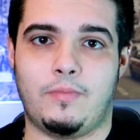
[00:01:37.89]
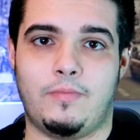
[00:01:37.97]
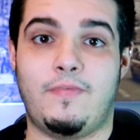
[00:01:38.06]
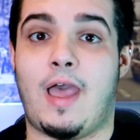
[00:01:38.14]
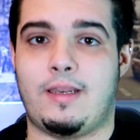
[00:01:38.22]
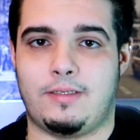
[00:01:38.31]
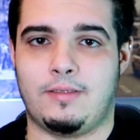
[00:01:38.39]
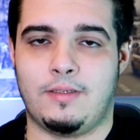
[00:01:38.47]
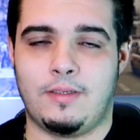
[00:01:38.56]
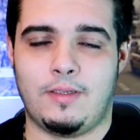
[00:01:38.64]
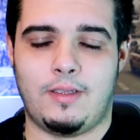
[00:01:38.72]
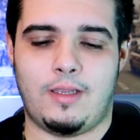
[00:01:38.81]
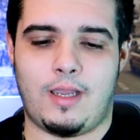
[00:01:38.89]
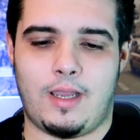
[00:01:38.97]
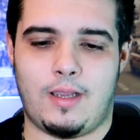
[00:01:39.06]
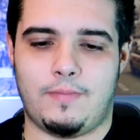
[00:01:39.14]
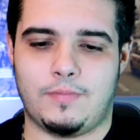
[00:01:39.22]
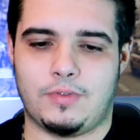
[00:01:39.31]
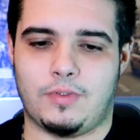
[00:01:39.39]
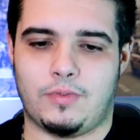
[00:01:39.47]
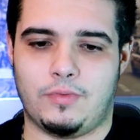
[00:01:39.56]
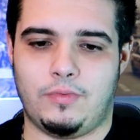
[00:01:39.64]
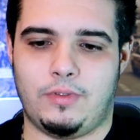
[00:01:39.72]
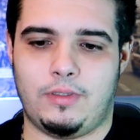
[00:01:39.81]
fat.
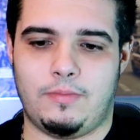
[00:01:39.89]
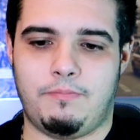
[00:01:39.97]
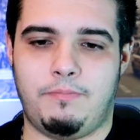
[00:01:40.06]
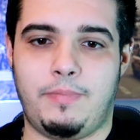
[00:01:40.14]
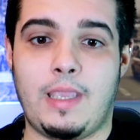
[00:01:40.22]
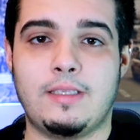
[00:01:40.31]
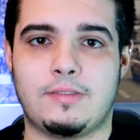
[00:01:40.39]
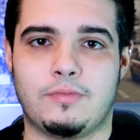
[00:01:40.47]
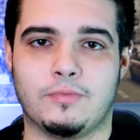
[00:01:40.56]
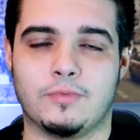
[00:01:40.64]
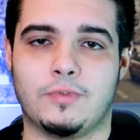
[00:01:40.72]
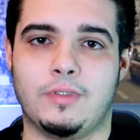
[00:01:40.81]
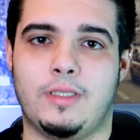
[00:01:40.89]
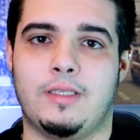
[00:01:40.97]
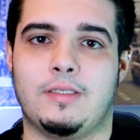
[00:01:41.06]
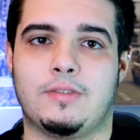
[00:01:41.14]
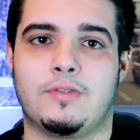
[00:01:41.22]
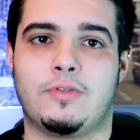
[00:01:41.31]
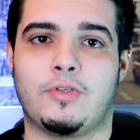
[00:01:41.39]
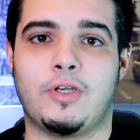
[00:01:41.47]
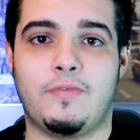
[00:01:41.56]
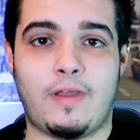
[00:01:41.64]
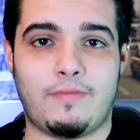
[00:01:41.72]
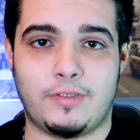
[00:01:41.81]
So base rule is
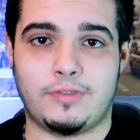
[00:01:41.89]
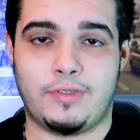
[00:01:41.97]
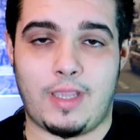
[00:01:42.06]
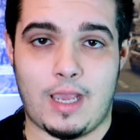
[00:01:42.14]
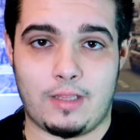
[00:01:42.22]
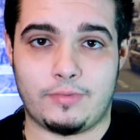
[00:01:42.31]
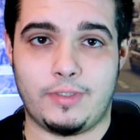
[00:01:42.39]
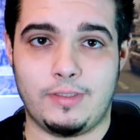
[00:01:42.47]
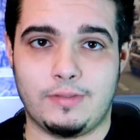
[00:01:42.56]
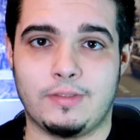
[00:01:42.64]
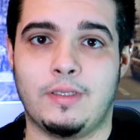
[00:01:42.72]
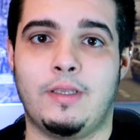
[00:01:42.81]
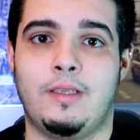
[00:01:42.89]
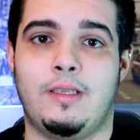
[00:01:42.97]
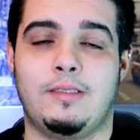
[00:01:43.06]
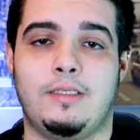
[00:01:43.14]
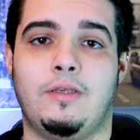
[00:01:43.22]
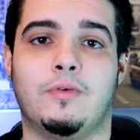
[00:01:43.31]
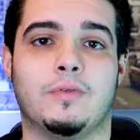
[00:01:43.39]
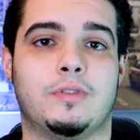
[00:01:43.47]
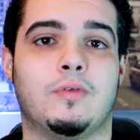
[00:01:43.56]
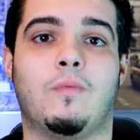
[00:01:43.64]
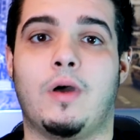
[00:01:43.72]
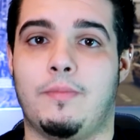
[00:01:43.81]
3,500 calories is equal
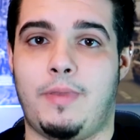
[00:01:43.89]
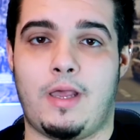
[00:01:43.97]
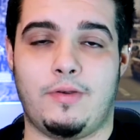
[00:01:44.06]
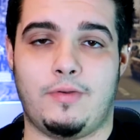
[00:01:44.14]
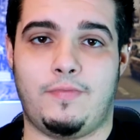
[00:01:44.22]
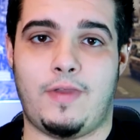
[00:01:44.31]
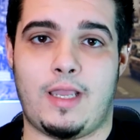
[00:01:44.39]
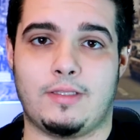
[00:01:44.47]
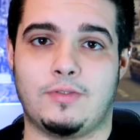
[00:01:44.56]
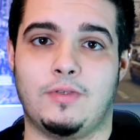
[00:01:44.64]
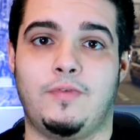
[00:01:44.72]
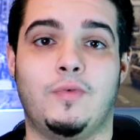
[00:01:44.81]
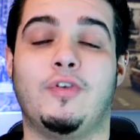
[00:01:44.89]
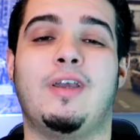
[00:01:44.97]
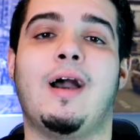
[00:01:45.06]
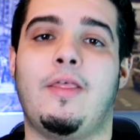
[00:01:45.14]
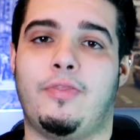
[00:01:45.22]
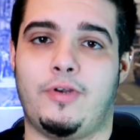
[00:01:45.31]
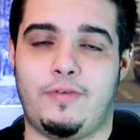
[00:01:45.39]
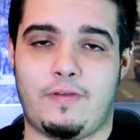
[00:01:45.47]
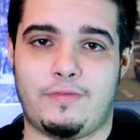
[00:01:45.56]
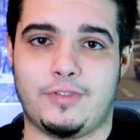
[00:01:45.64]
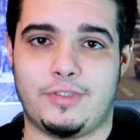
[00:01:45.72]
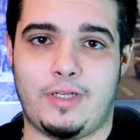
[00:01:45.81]
to 1 pound of fat. So if you cut
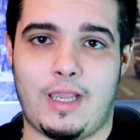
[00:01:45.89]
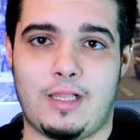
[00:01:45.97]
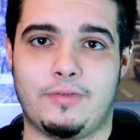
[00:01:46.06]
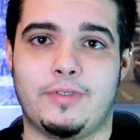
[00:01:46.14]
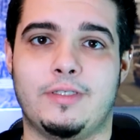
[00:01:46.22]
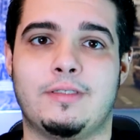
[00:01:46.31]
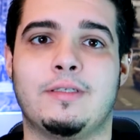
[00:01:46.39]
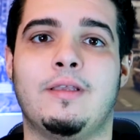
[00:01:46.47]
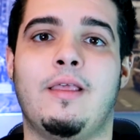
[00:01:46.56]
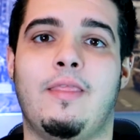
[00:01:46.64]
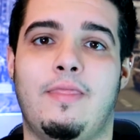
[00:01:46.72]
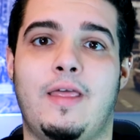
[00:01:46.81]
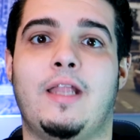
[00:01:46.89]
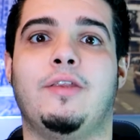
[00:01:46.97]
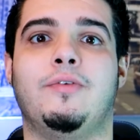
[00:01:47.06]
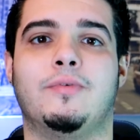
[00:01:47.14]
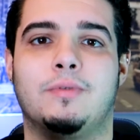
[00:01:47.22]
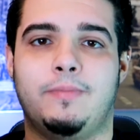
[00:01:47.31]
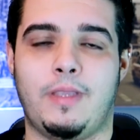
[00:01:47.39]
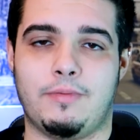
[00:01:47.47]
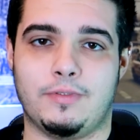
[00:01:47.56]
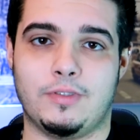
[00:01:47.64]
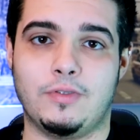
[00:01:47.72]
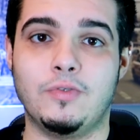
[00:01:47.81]
3,500 calories, then you will be able
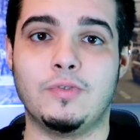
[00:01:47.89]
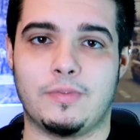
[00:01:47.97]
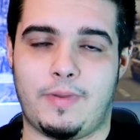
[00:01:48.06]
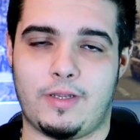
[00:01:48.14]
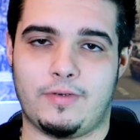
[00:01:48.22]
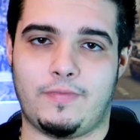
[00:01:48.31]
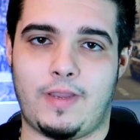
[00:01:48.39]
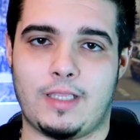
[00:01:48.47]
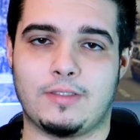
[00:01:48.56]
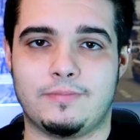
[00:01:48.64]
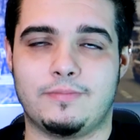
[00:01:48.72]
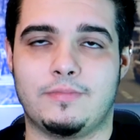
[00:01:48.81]
to lose a pound of fat.